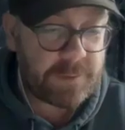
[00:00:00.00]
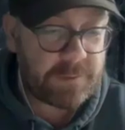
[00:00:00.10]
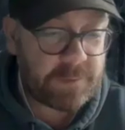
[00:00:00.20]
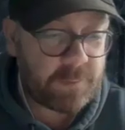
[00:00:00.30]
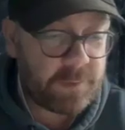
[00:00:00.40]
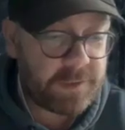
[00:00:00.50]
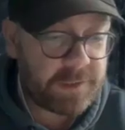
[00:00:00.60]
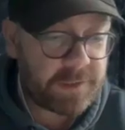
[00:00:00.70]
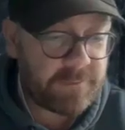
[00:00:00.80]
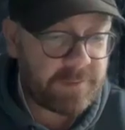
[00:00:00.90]
were
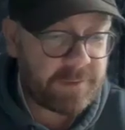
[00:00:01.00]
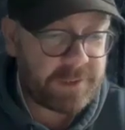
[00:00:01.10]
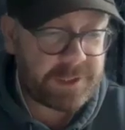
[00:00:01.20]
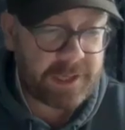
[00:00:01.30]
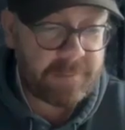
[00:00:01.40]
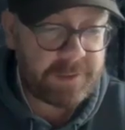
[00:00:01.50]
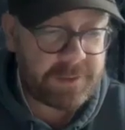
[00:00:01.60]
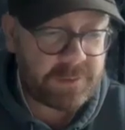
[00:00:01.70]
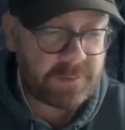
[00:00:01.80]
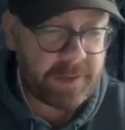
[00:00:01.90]
rewarded, and a very shabby
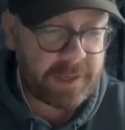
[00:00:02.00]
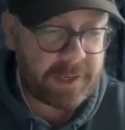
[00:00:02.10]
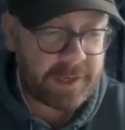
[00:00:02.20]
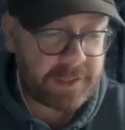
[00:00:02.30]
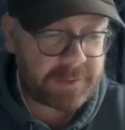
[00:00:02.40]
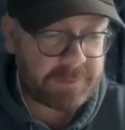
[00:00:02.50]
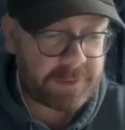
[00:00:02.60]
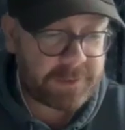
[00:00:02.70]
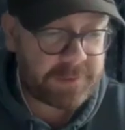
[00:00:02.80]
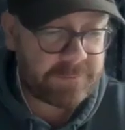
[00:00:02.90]
doormat lay
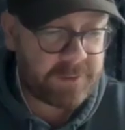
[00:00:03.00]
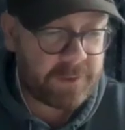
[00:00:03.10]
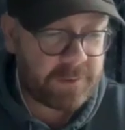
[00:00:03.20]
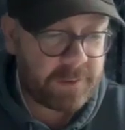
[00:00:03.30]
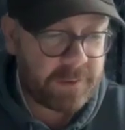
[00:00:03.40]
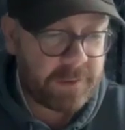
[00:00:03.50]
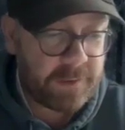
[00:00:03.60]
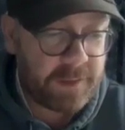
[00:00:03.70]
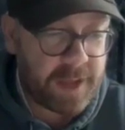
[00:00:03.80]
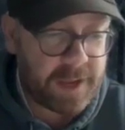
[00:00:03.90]
exposed to view.
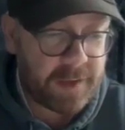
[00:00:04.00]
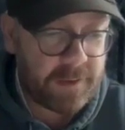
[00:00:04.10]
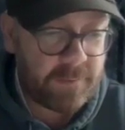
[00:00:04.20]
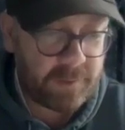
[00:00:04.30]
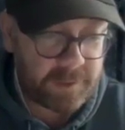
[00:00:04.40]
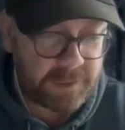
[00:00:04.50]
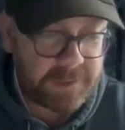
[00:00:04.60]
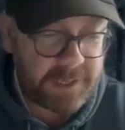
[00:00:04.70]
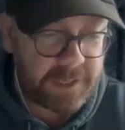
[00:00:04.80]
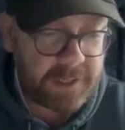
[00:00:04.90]
"There, what did I
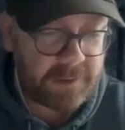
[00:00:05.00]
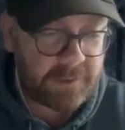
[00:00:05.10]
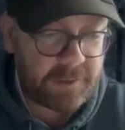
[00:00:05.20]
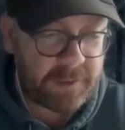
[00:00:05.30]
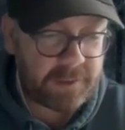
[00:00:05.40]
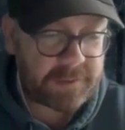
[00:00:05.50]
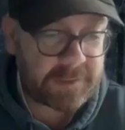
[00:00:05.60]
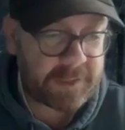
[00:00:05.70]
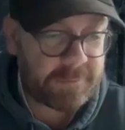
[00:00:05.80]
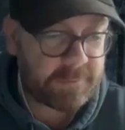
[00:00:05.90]
tell you?"
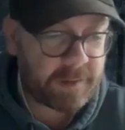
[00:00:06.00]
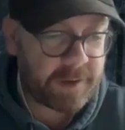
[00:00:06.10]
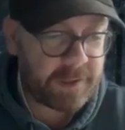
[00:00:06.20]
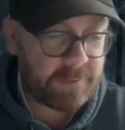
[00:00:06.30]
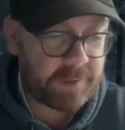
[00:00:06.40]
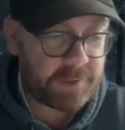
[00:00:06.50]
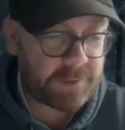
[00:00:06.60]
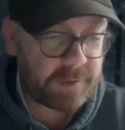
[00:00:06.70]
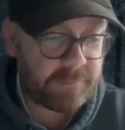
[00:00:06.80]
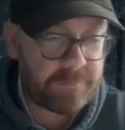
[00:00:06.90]
exclaimed the rat in great
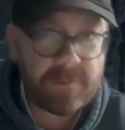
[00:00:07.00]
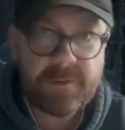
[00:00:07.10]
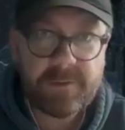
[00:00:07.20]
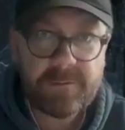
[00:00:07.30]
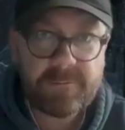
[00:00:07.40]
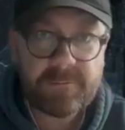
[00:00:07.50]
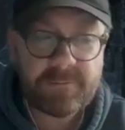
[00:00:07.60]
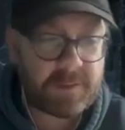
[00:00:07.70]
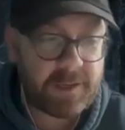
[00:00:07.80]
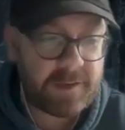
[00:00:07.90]
triumph.
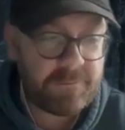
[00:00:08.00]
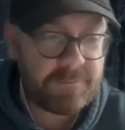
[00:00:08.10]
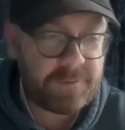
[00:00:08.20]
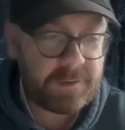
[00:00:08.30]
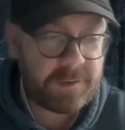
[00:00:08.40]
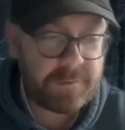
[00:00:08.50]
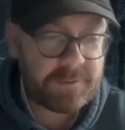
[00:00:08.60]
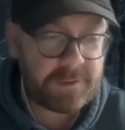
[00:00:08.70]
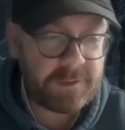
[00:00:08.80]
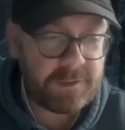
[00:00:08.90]

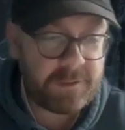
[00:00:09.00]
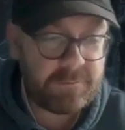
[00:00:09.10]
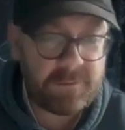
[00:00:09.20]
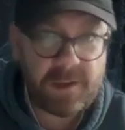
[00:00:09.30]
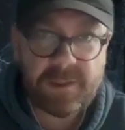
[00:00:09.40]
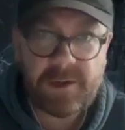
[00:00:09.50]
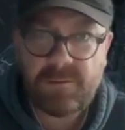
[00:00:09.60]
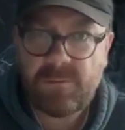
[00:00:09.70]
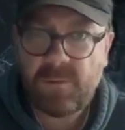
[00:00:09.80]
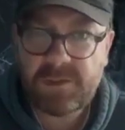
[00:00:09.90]
Absolutely
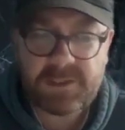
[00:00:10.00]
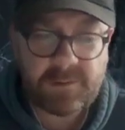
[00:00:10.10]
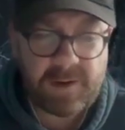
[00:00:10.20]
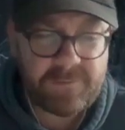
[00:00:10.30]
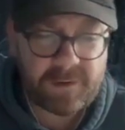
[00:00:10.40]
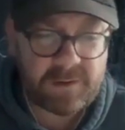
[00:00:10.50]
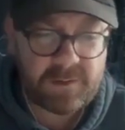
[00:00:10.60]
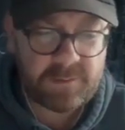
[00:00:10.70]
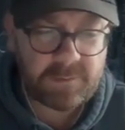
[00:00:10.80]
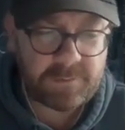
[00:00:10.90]
nothing whatsoever,"
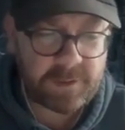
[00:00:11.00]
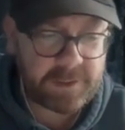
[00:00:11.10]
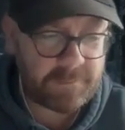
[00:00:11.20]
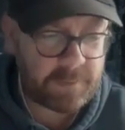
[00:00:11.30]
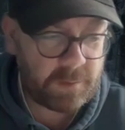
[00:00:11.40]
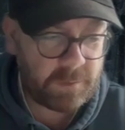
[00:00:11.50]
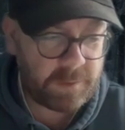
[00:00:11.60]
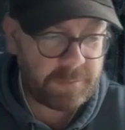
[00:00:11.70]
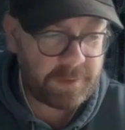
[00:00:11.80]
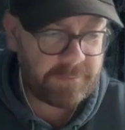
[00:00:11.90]
replied the mole
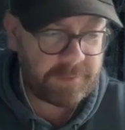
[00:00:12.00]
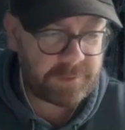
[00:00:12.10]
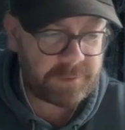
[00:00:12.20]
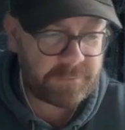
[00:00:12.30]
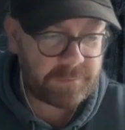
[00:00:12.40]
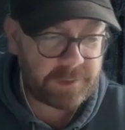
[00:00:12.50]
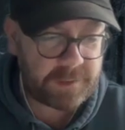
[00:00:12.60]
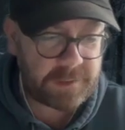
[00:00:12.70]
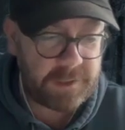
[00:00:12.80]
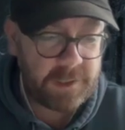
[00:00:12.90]
with perfect truthfulness.